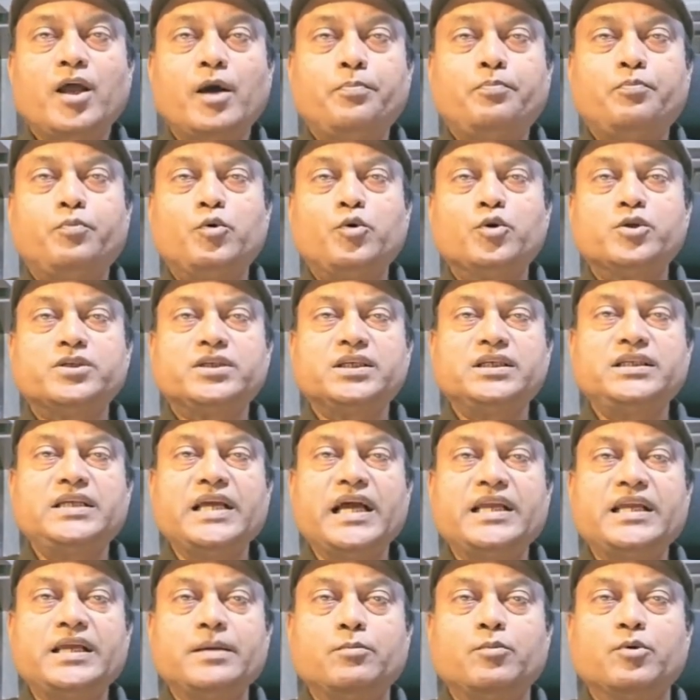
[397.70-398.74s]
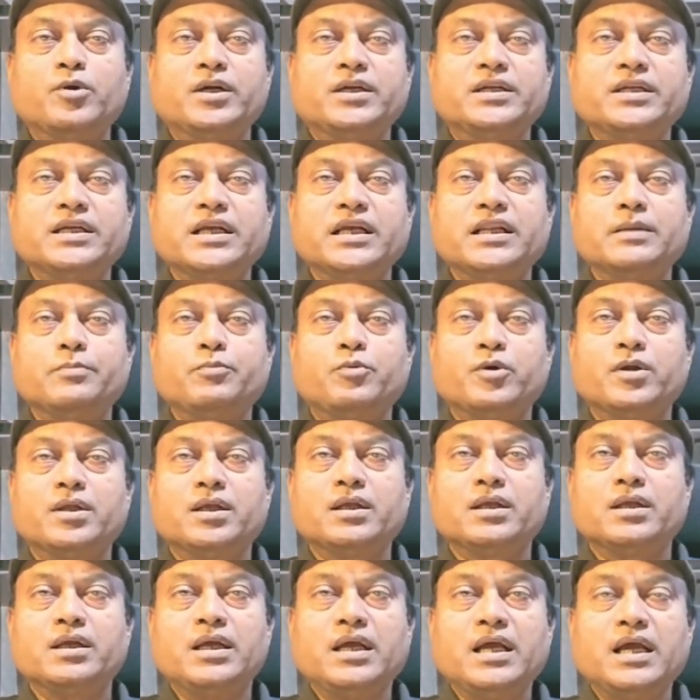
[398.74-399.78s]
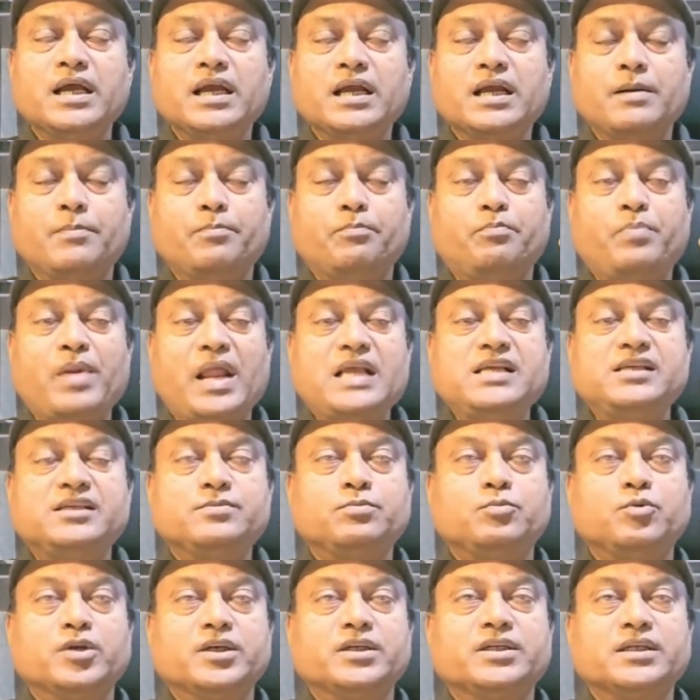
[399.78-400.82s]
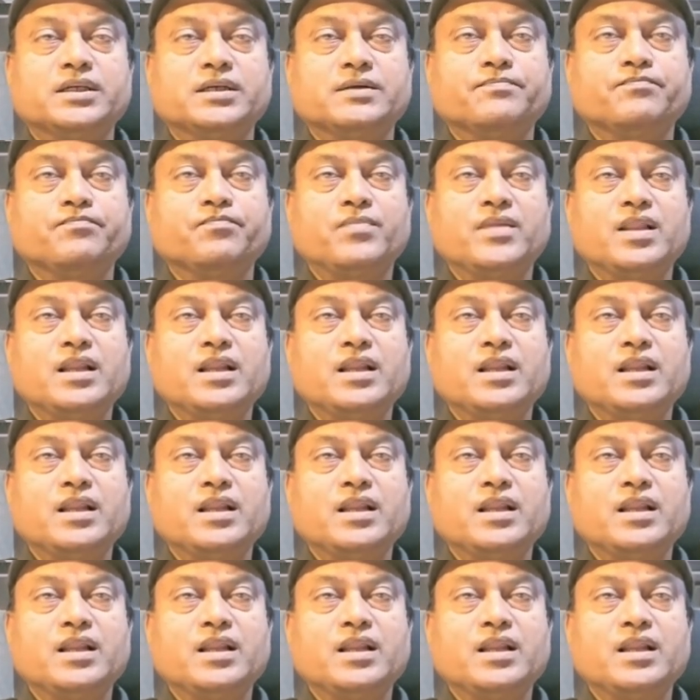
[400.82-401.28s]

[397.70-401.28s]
Now, post EIA monitoring and reporting, compliance monitoring,